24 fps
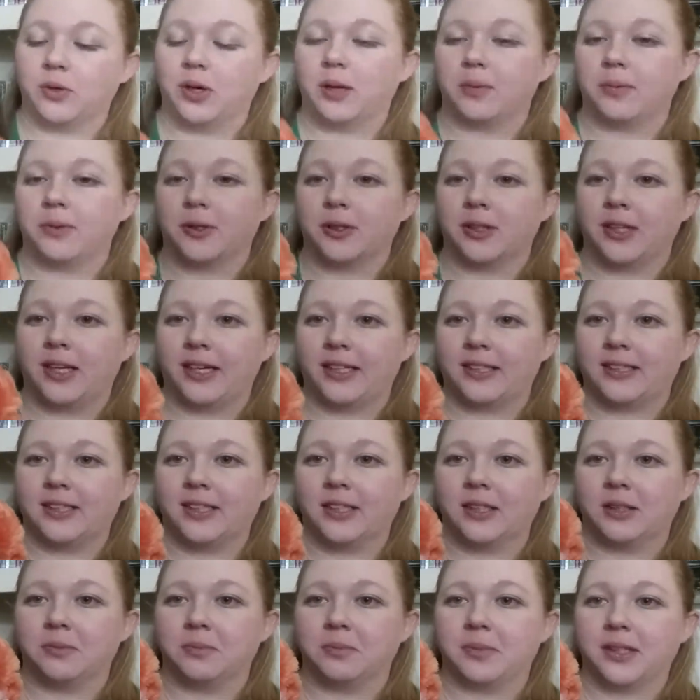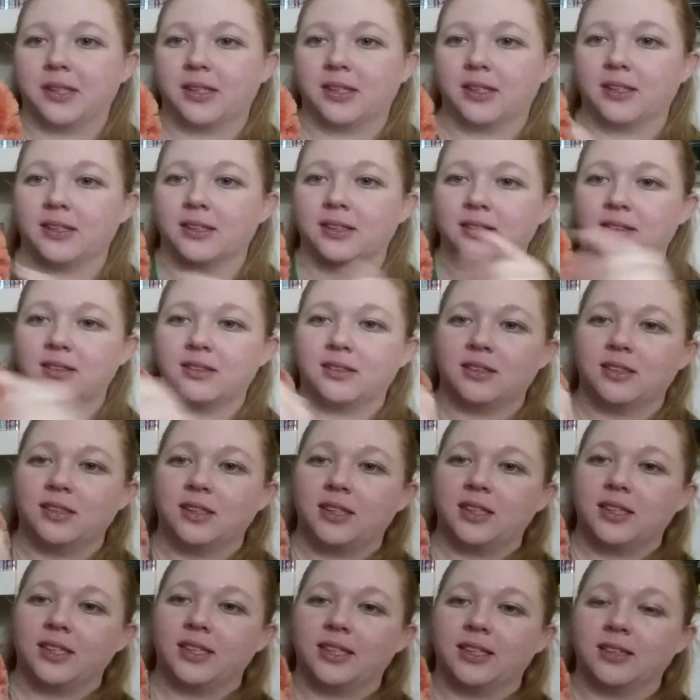Robert liked him because
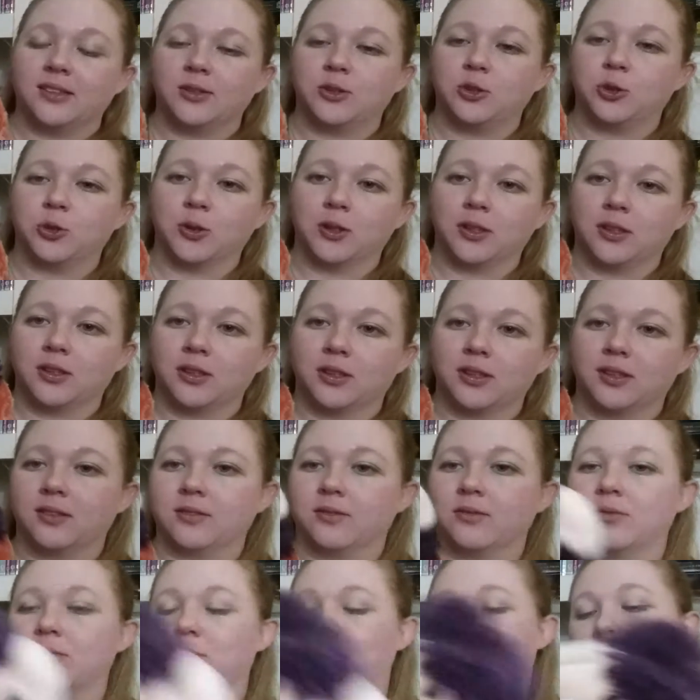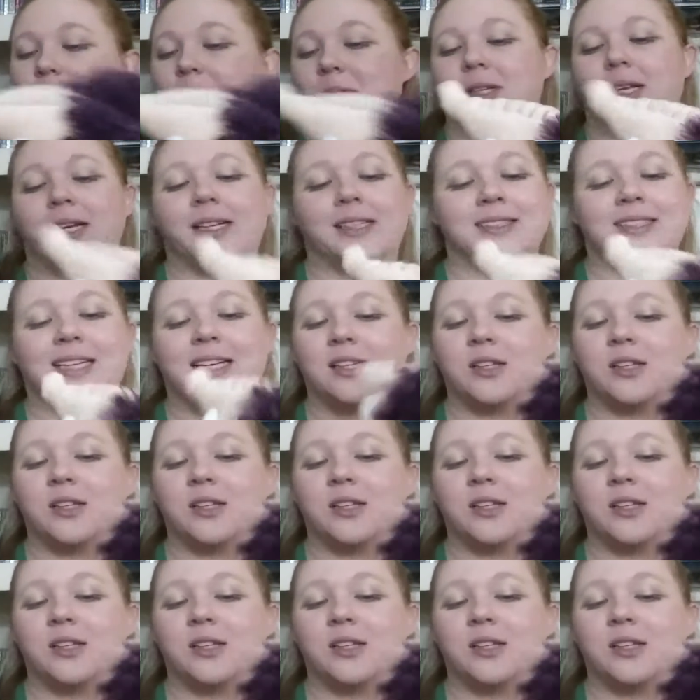he has a trunk, and Robert likes